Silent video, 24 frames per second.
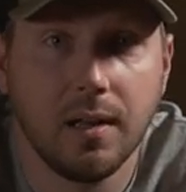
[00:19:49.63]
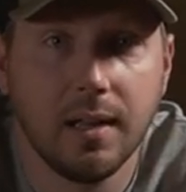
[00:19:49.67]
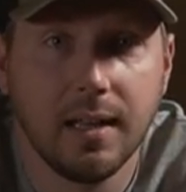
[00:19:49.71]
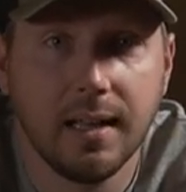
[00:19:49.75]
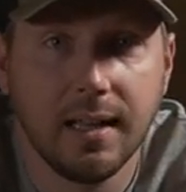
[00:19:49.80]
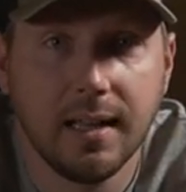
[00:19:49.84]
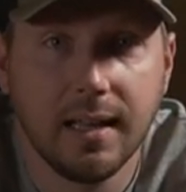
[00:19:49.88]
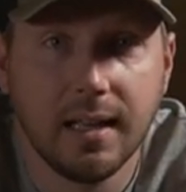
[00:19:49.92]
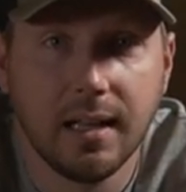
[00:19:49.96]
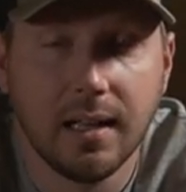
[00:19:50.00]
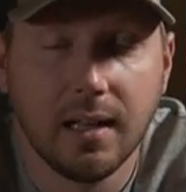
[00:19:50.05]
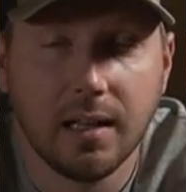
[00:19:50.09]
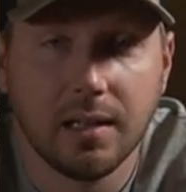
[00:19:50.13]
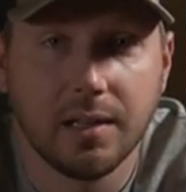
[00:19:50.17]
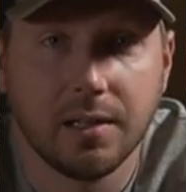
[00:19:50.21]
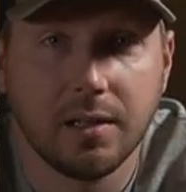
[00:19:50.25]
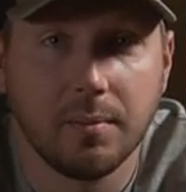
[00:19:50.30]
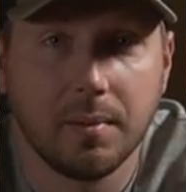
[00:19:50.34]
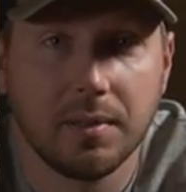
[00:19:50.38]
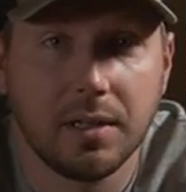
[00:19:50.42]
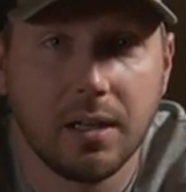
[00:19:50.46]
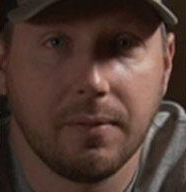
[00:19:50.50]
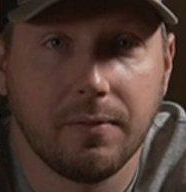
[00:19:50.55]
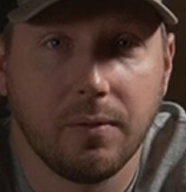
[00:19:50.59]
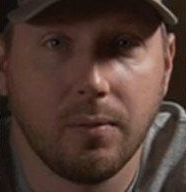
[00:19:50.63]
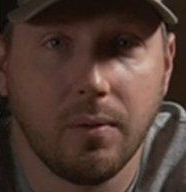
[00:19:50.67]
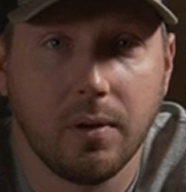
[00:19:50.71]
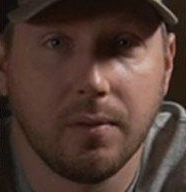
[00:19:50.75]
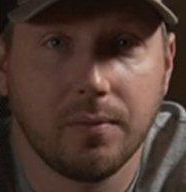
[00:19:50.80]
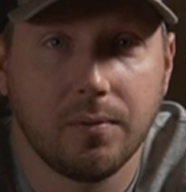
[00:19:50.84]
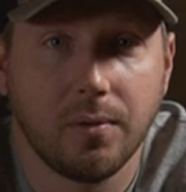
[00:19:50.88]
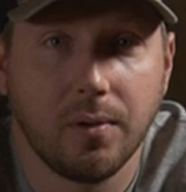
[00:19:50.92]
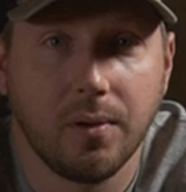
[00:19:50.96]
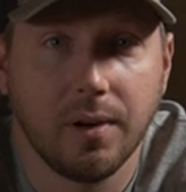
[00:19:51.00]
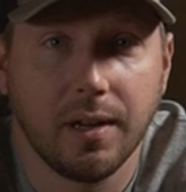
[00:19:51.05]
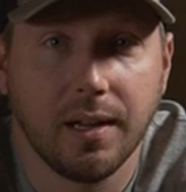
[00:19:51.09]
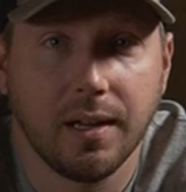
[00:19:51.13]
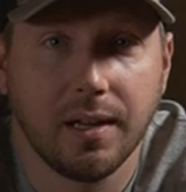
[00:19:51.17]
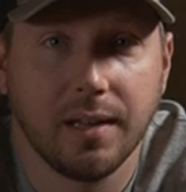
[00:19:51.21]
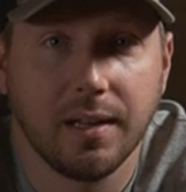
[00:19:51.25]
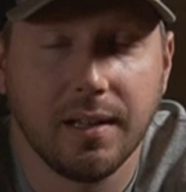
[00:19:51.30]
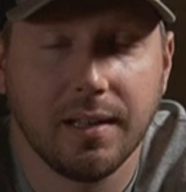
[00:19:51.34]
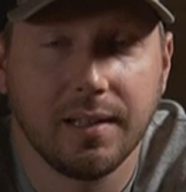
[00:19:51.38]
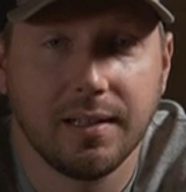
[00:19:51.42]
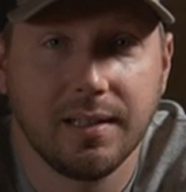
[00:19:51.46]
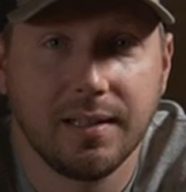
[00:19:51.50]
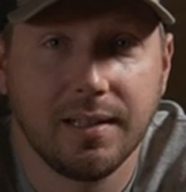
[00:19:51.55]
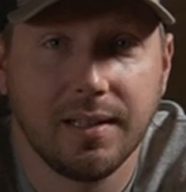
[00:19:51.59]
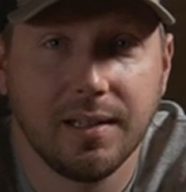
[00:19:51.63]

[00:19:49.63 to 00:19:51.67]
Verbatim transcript: A little bit different one for you.